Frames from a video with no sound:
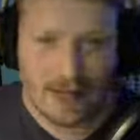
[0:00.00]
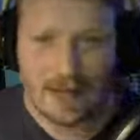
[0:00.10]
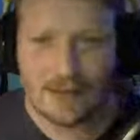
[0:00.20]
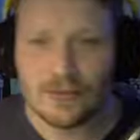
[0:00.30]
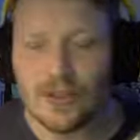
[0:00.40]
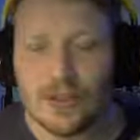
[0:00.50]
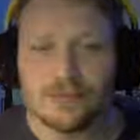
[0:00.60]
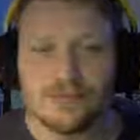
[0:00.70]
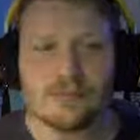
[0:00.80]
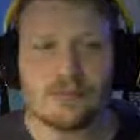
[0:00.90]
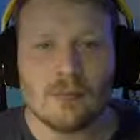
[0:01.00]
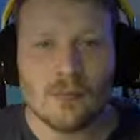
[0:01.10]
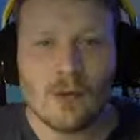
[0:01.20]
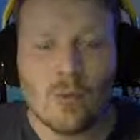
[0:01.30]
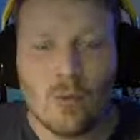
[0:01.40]
So,
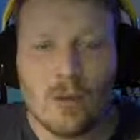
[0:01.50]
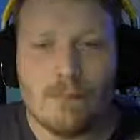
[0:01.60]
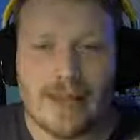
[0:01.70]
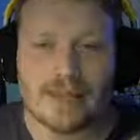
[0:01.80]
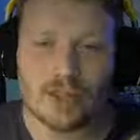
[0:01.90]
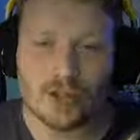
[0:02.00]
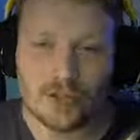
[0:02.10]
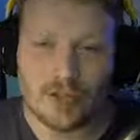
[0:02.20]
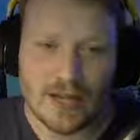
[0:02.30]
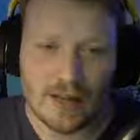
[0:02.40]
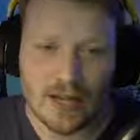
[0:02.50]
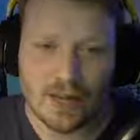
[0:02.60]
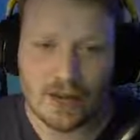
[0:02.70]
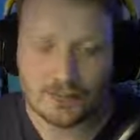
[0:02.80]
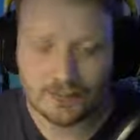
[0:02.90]
what makes a good ally
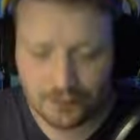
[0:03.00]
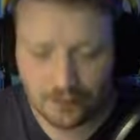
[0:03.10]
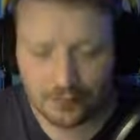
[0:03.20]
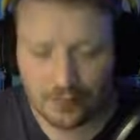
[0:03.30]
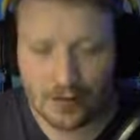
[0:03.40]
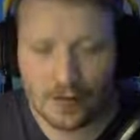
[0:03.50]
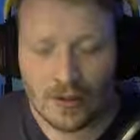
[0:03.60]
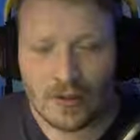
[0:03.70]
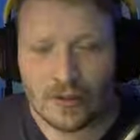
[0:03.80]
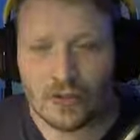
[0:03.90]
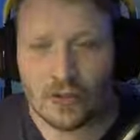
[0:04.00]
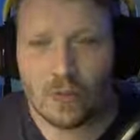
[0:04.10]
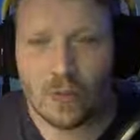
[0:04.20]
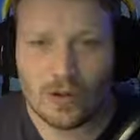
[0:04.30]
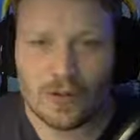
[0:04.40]
though? So
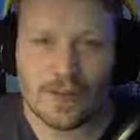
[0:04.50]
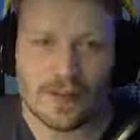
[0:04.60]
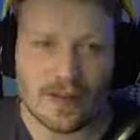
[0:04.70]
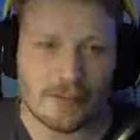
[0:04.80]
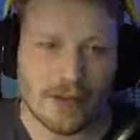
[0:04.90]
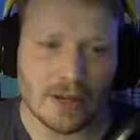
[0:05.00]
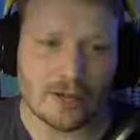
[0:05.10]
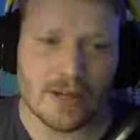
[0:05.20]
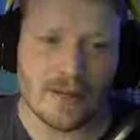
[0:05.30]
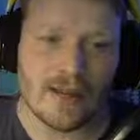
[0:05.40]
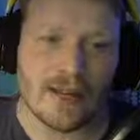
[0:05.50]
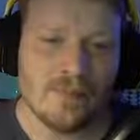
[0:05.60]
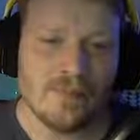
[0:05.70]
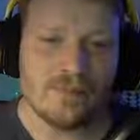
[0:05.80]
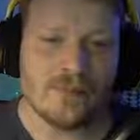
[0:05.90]
one thing that can make a good ally
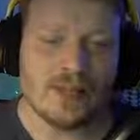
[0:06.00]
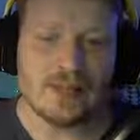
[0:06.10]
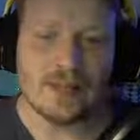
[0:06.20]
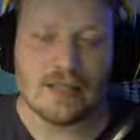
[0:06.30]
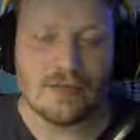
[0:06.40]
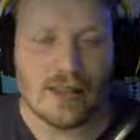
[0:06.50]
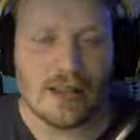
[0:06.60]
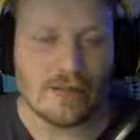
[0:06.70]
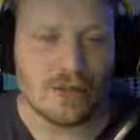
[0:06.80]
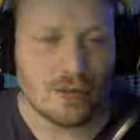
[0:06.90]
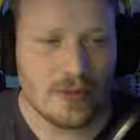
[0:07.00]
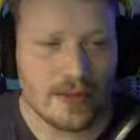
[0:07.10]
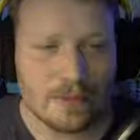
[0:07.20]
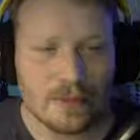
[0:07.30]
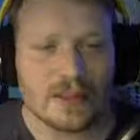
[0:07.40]
is if they have unique
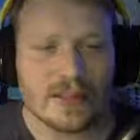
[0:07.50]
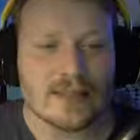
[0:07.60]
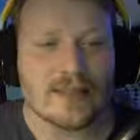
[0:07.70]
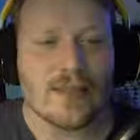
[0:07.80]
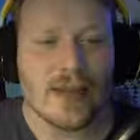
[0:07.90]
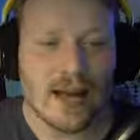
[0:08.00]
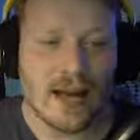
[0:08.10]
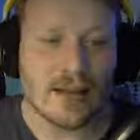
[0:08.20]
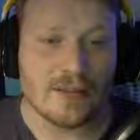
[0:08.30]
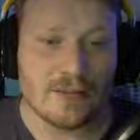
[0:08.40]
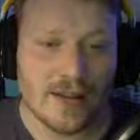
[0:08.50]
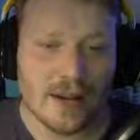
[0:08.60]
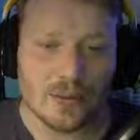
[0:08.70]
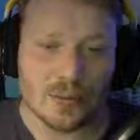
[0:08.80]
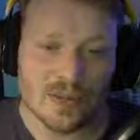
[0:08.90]
abilities that aren't
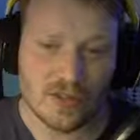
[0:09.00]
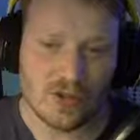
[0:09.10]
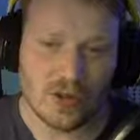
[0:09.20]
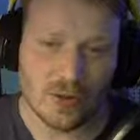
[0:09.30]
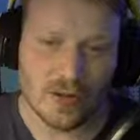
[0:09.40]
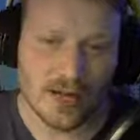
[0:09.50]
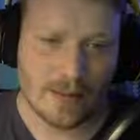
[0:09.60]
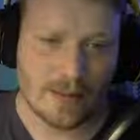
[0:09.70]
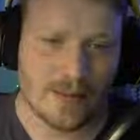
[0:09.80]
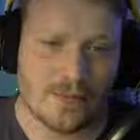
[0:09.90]
found within your own army.